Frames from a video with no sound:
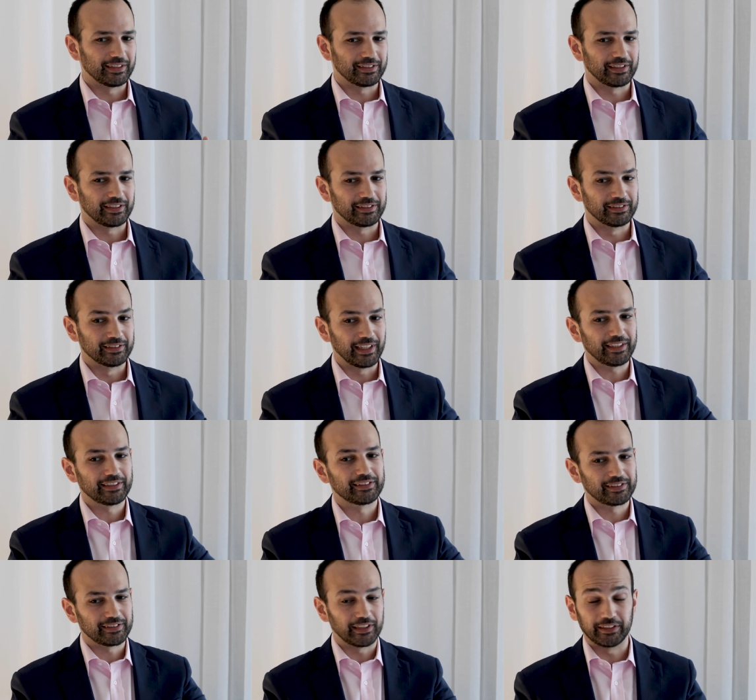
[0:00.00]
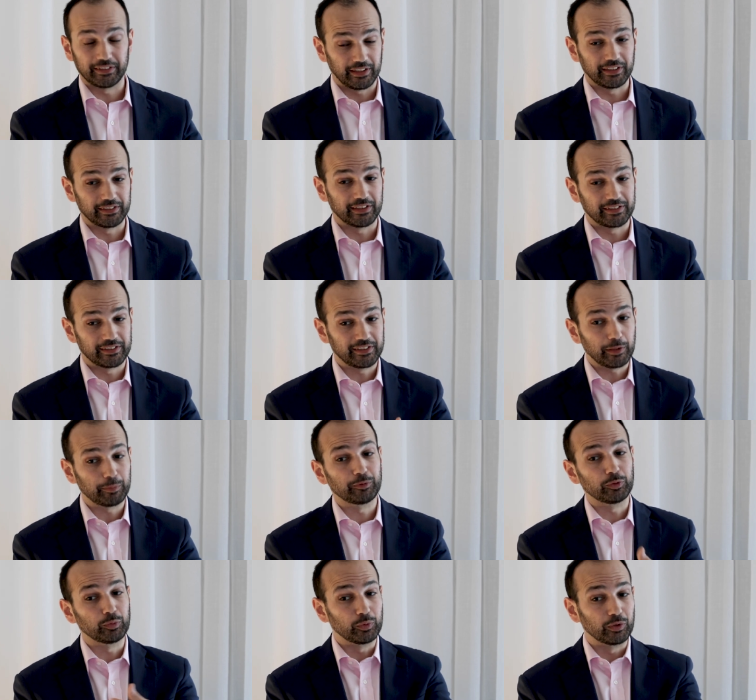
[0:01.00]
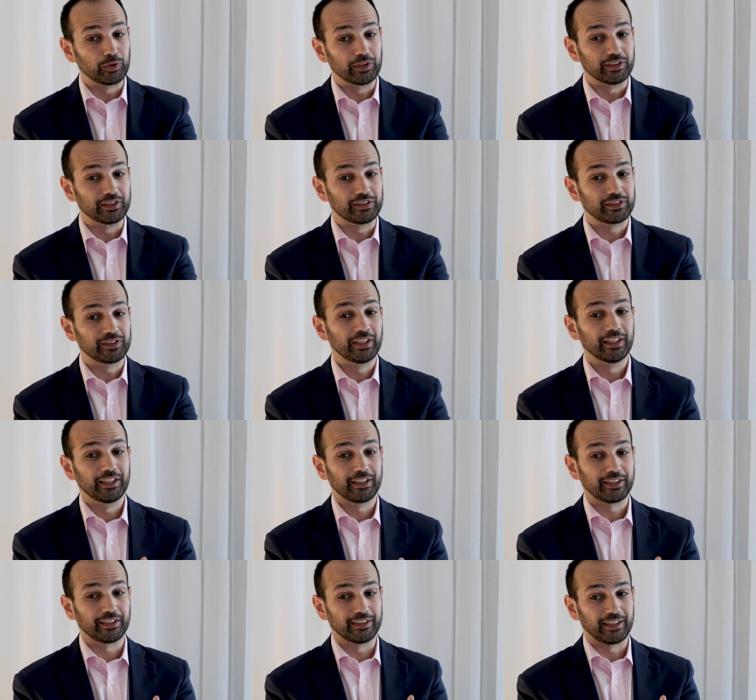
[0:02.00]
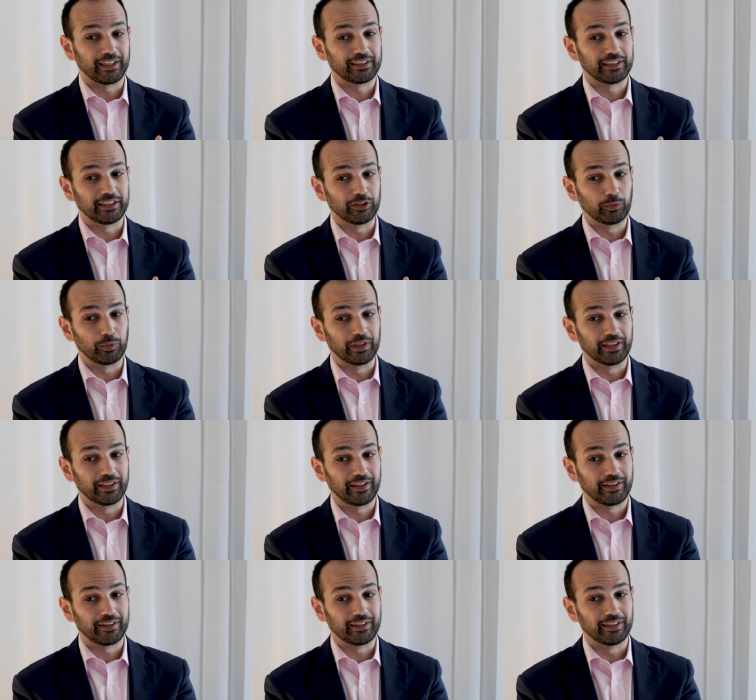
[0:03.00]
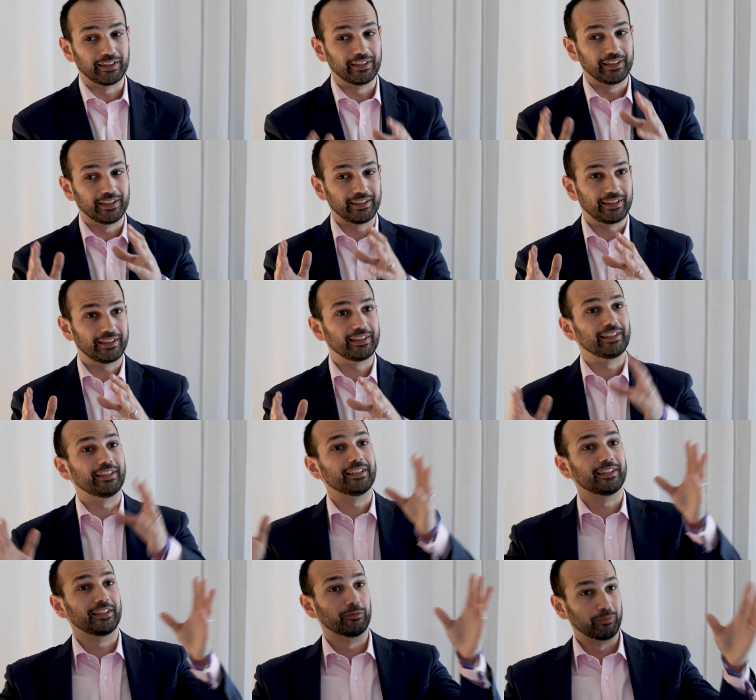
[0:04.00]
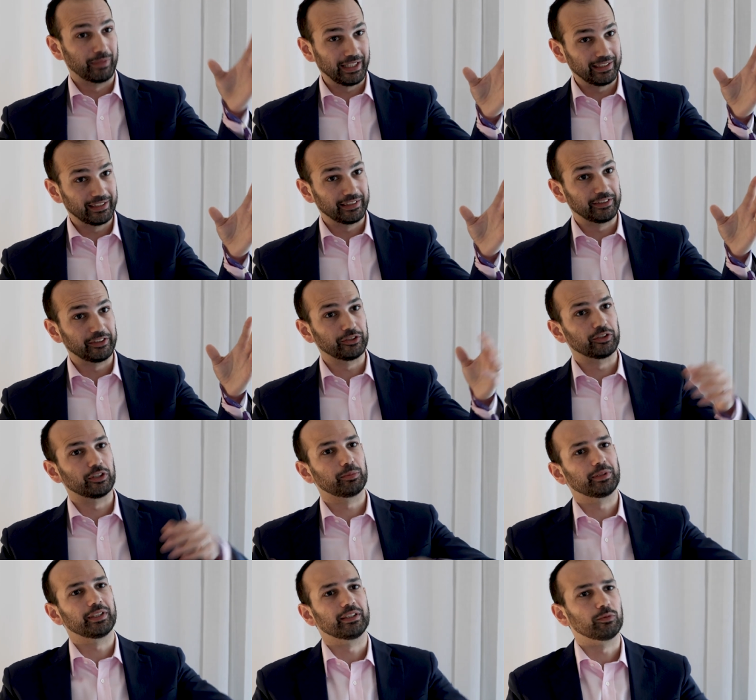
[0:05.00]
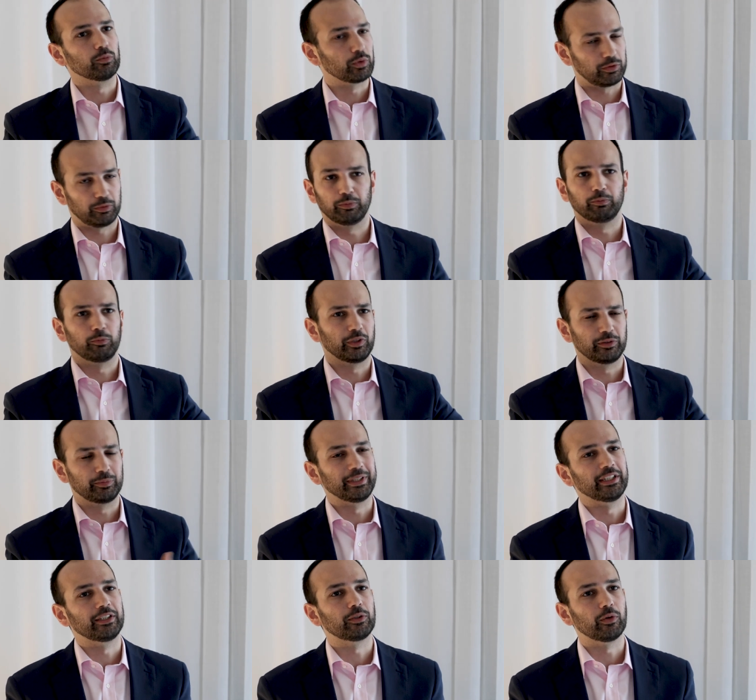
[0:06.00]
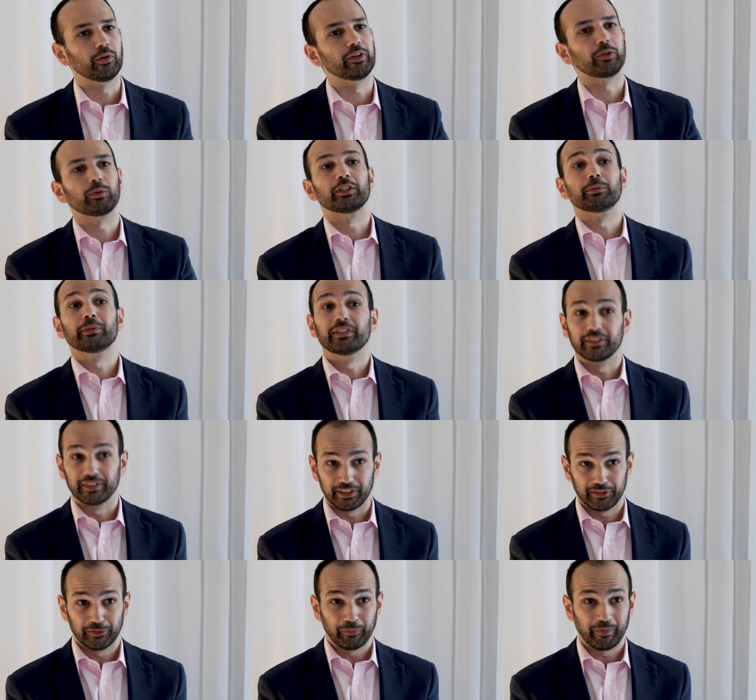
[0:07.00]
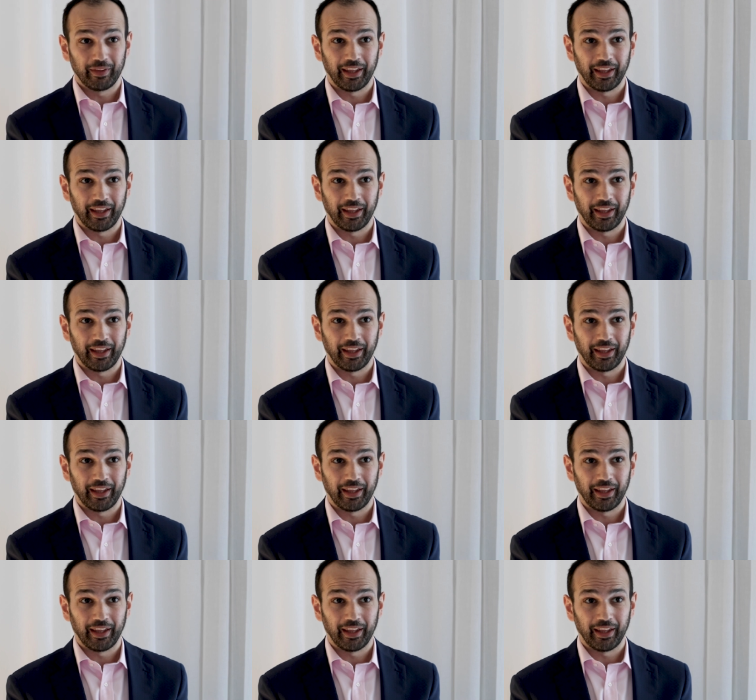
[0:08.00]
as a next as a, as a step towards connecting with uh, Italy, mainland Europe, in what what's being called the quantum internet